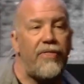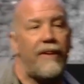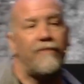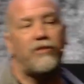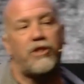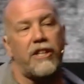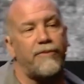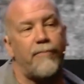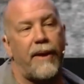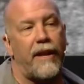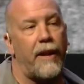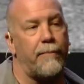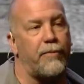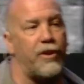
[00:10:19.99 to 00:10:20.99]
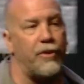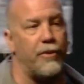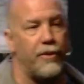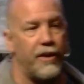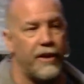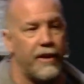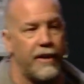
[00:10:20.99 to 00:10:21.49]
they've just been up to.
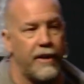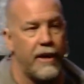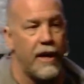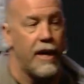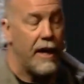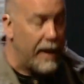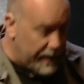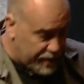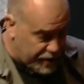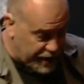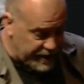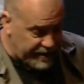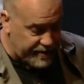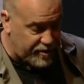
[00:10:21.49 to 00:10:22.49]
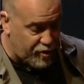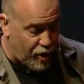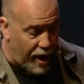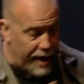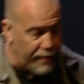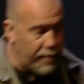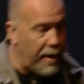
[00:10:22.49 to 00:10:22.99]
Jesus is
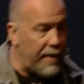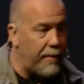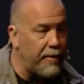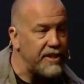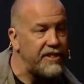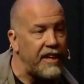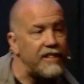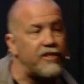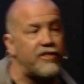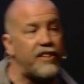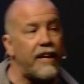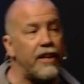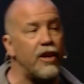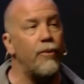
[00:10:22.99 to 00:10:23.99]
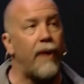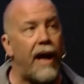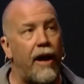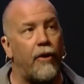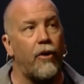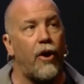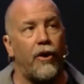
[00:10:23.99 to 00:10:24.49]
trying to remind them listen, I sent you
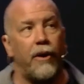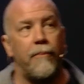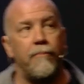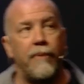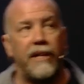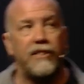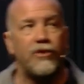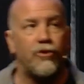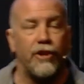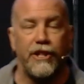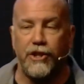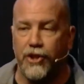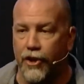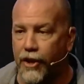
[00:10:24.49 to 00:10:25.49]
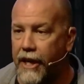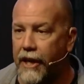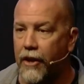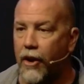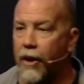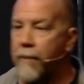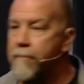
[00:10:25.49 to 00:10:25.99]
out on a ministry journey,
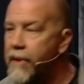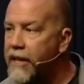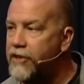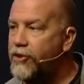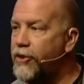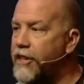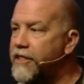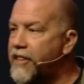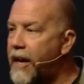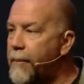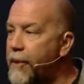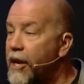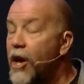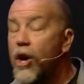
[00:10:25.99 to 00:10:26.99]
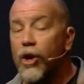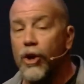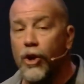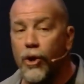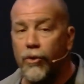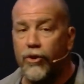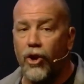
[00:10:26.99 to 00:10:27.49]
on a ministry assignment.
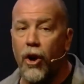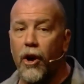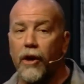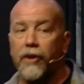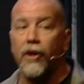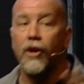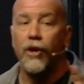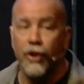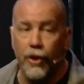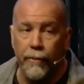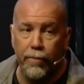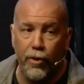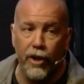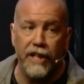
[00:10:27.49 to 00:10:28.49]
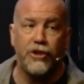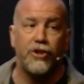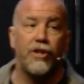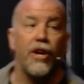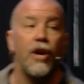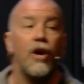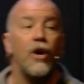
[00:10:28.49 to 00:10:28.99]
You taught, you
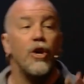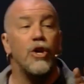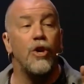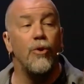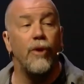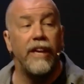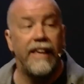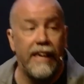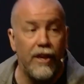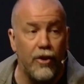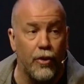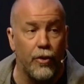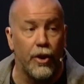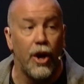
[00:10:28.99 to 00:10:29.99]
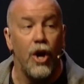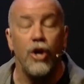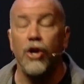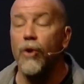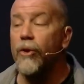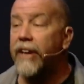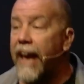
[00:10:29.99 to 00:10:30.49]
preached, you healed,
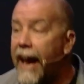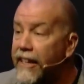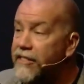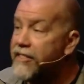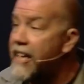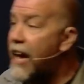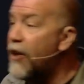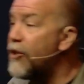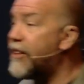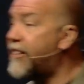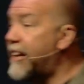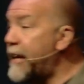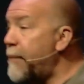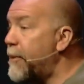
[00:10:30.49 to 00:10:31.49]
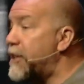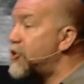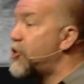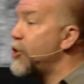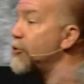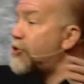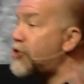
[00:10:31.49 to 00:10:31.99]
you cast out demons,
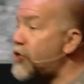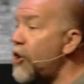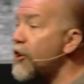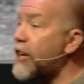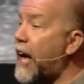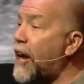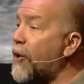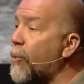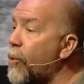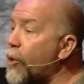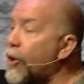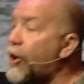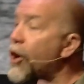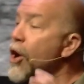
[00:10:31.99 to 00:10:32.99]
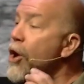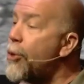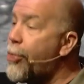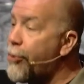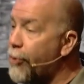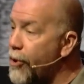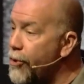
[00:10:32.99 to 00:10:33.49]
you saw God at work
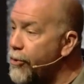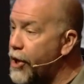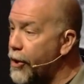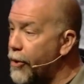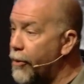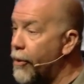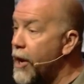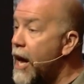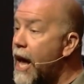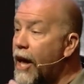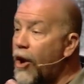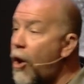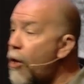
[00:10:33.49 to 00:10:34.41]
through you. And all